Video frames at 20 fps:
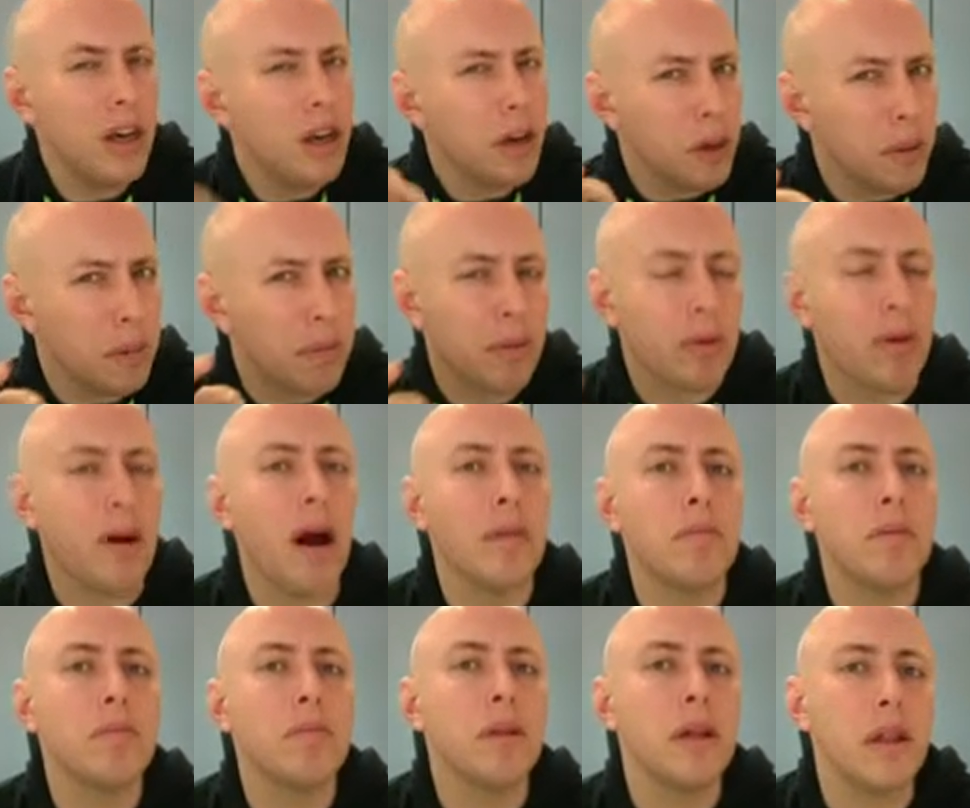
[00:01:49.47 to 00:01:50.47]
You
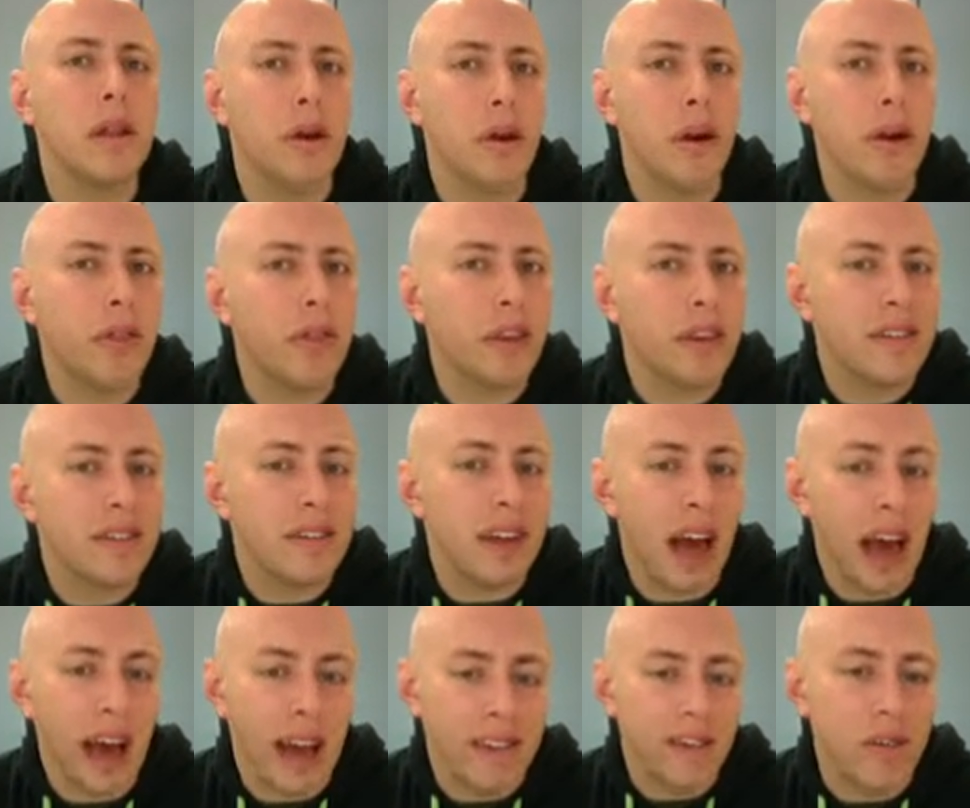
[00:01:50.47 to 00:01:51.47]
probably learned this in
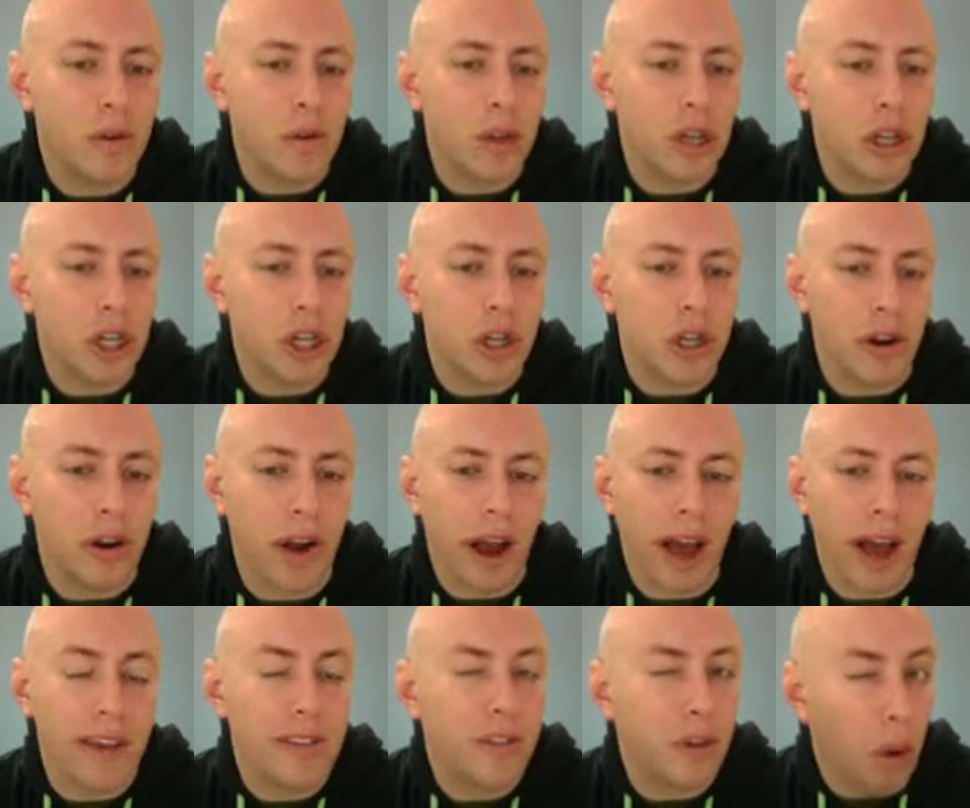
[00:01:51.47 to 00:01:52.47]
high school and junior
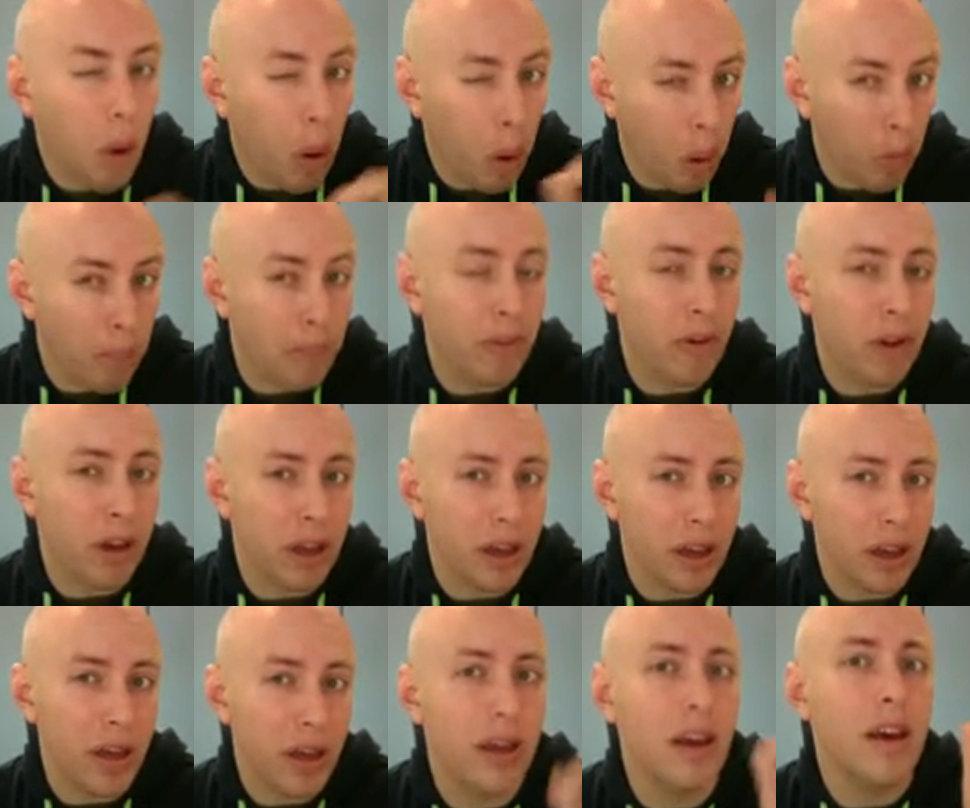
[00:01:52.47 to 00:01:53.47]
high, so
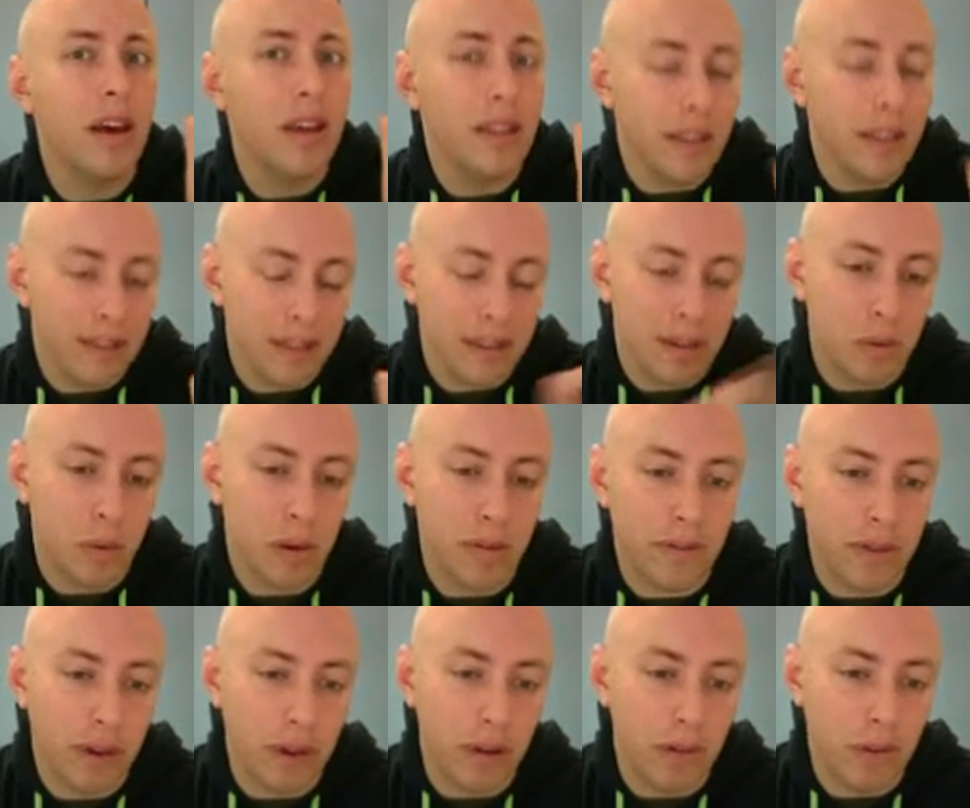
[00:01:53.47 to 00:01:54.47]
hopefully this is
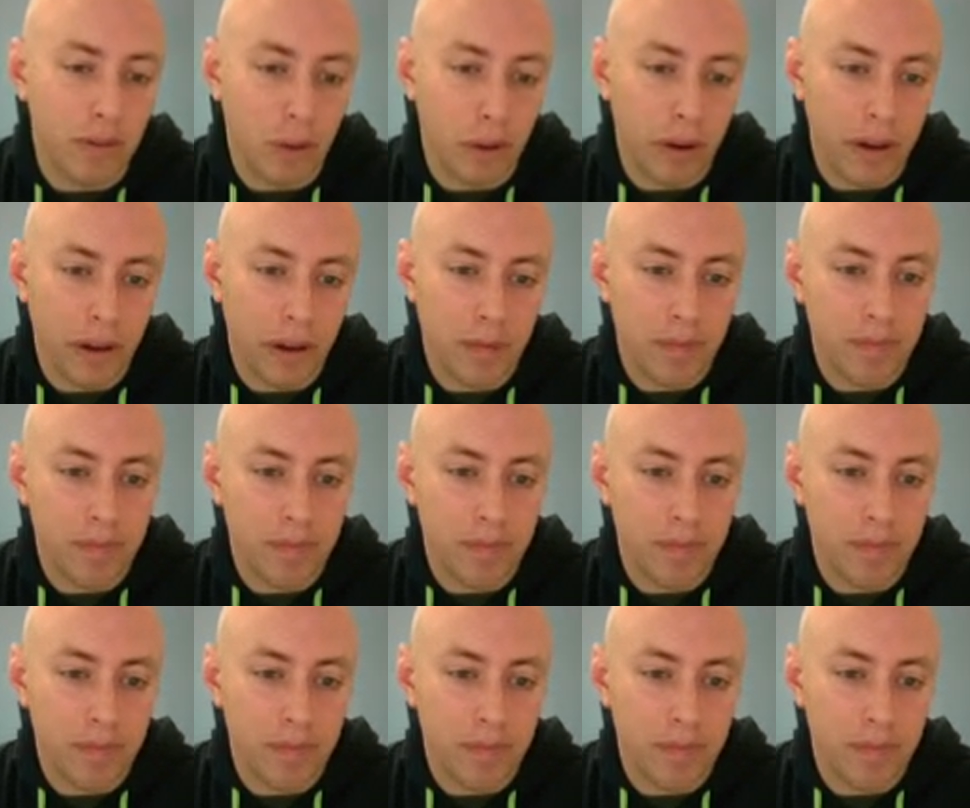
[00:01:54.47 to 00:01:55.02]
review for you.